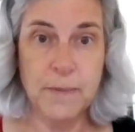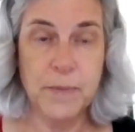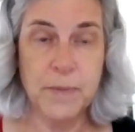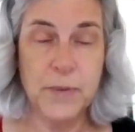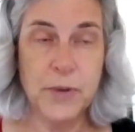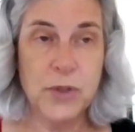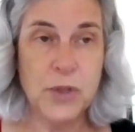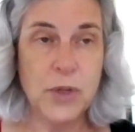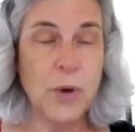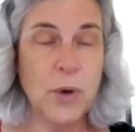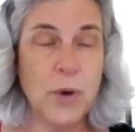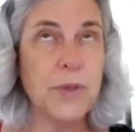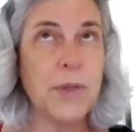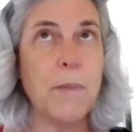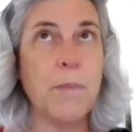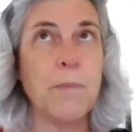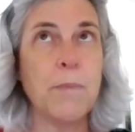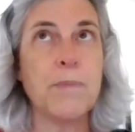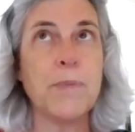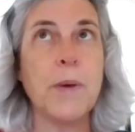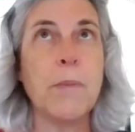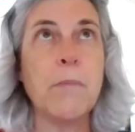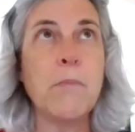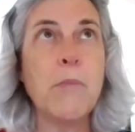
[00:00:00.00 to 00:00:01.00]
So
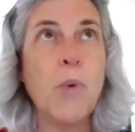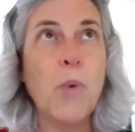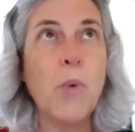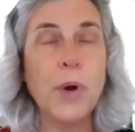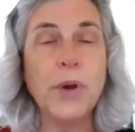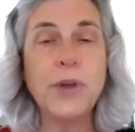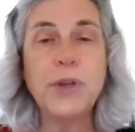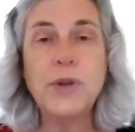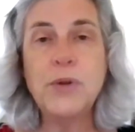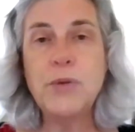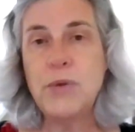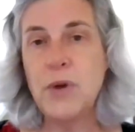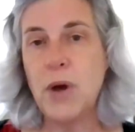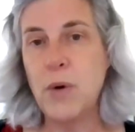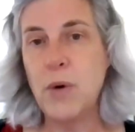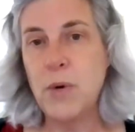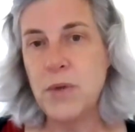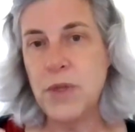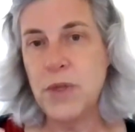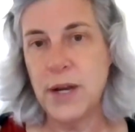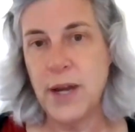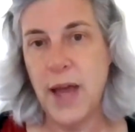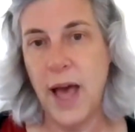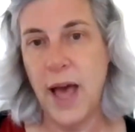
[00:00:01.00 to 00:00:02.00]
the more you know
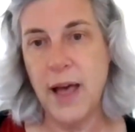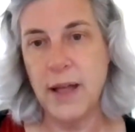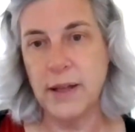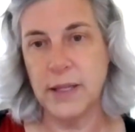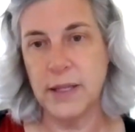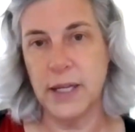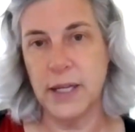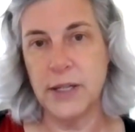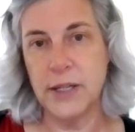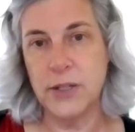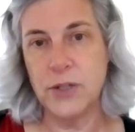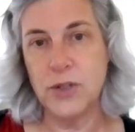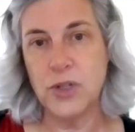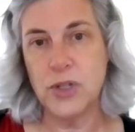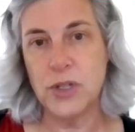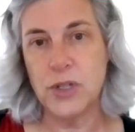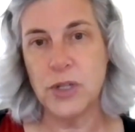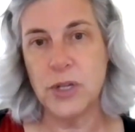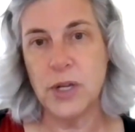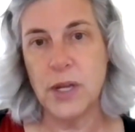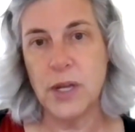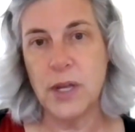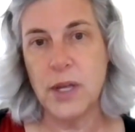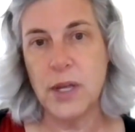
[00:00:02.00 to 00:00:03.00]
the
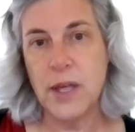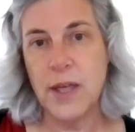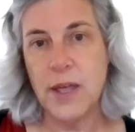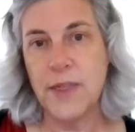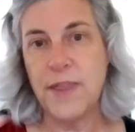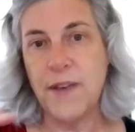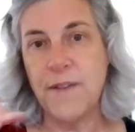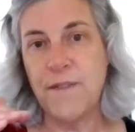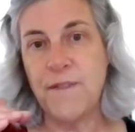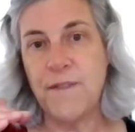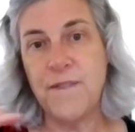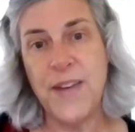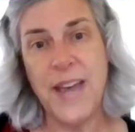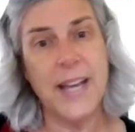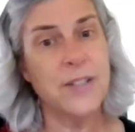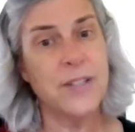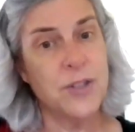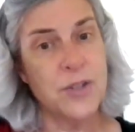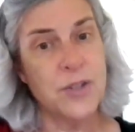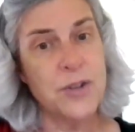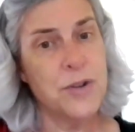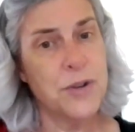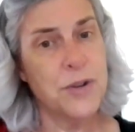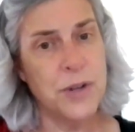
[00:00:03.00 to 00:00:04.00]
knowledge, the
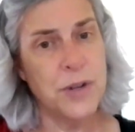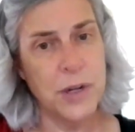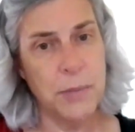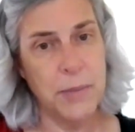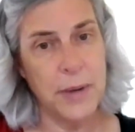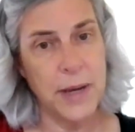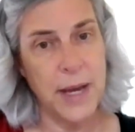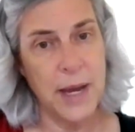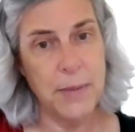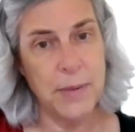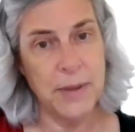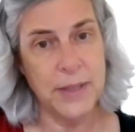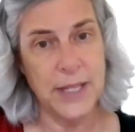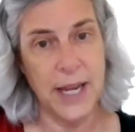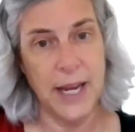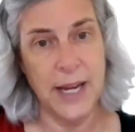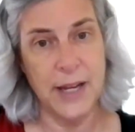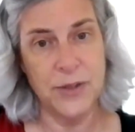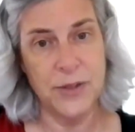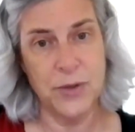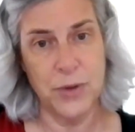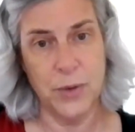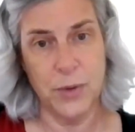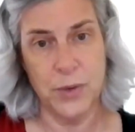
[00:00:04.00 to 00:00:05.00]
faster you're going to be able to
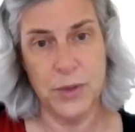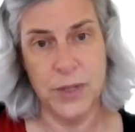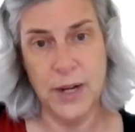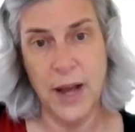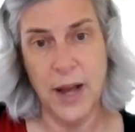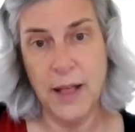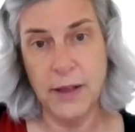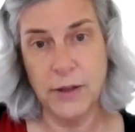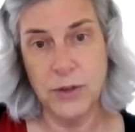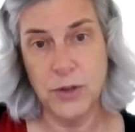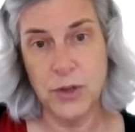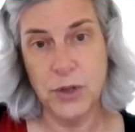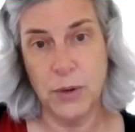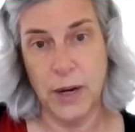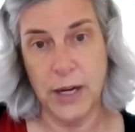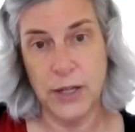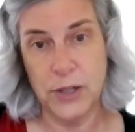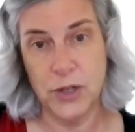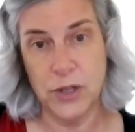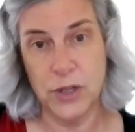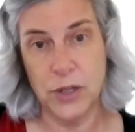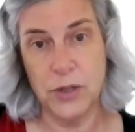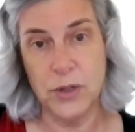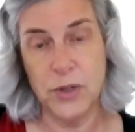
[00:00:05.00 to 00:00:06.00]
answer those knowledge
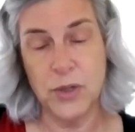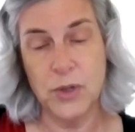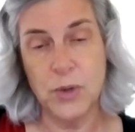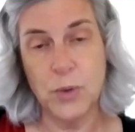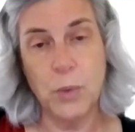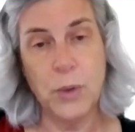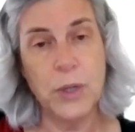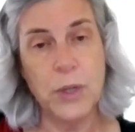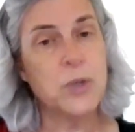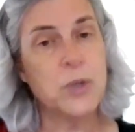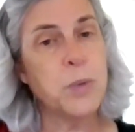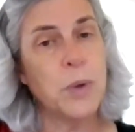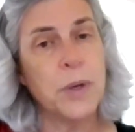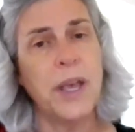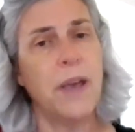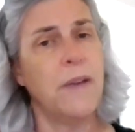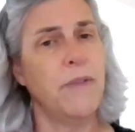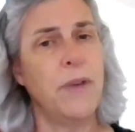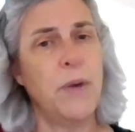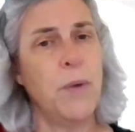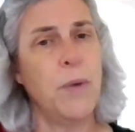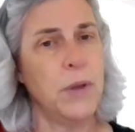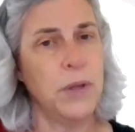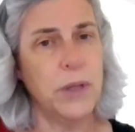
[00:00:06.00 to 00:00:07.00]
questions, which will give
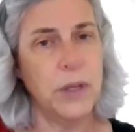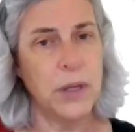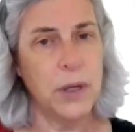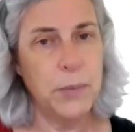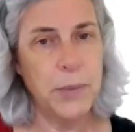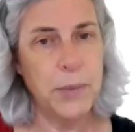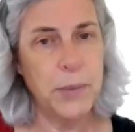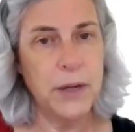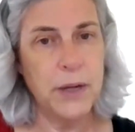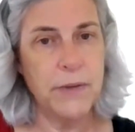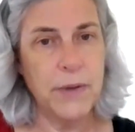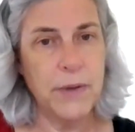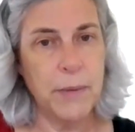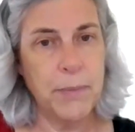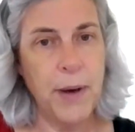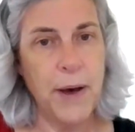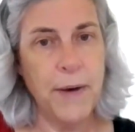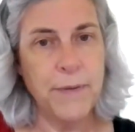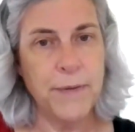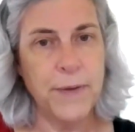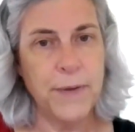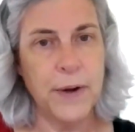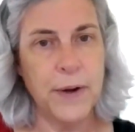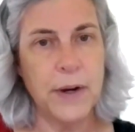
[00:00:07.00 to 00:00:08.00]
you a little bit of a
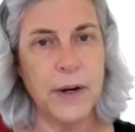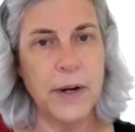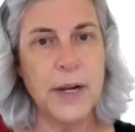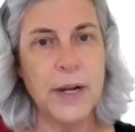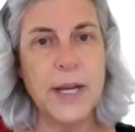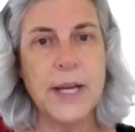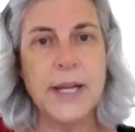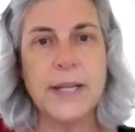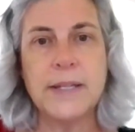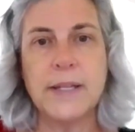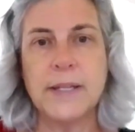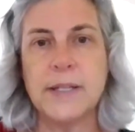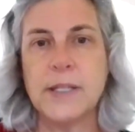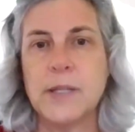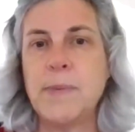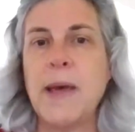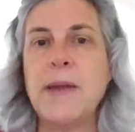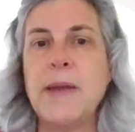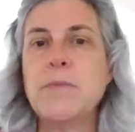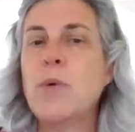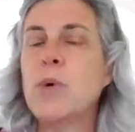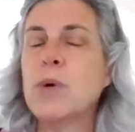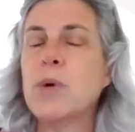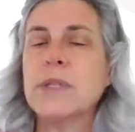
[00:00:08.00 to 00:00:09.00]
buffer to
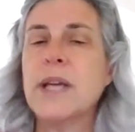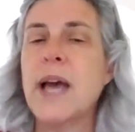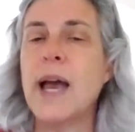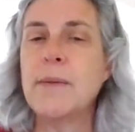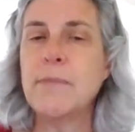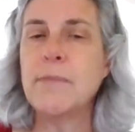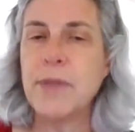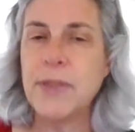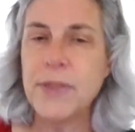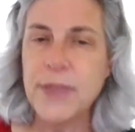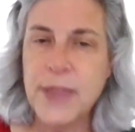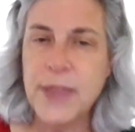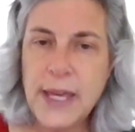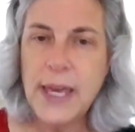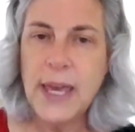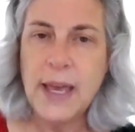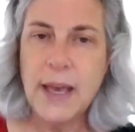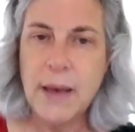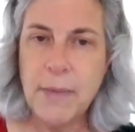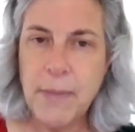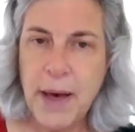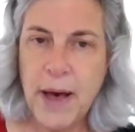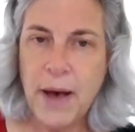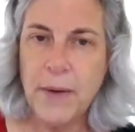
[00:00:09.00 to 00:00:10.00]
spend more time
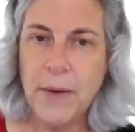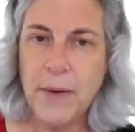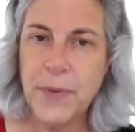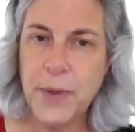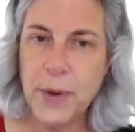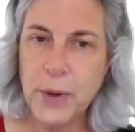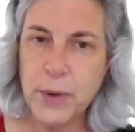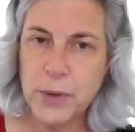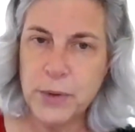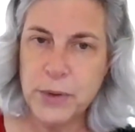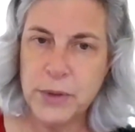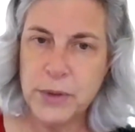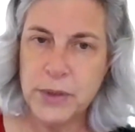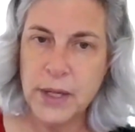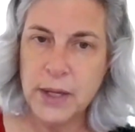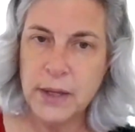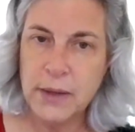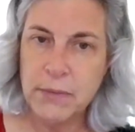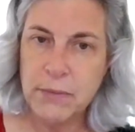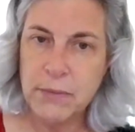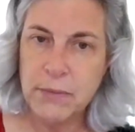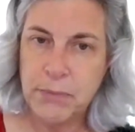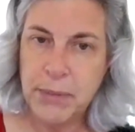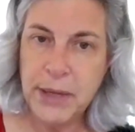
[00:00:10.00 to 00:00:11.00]
thinking about those
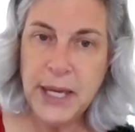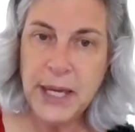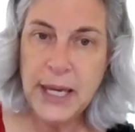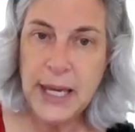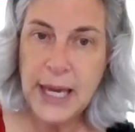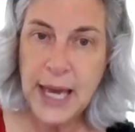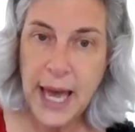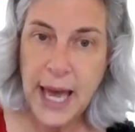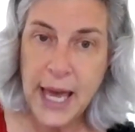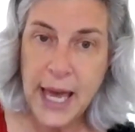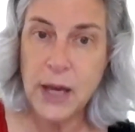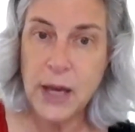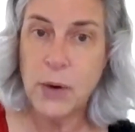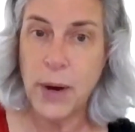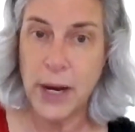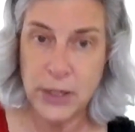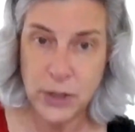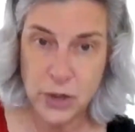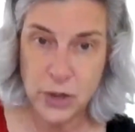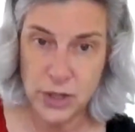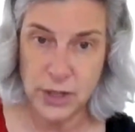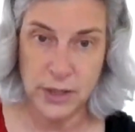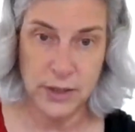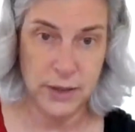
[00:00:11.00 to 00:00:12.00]
BA
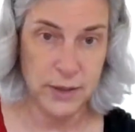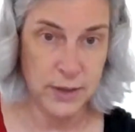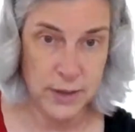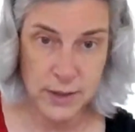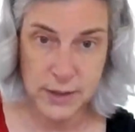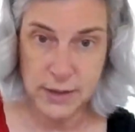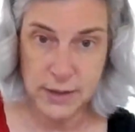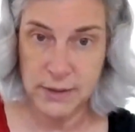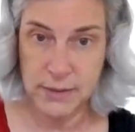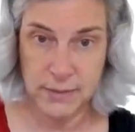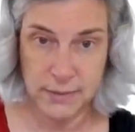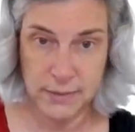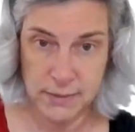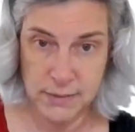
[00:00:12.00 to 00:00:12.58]
questions,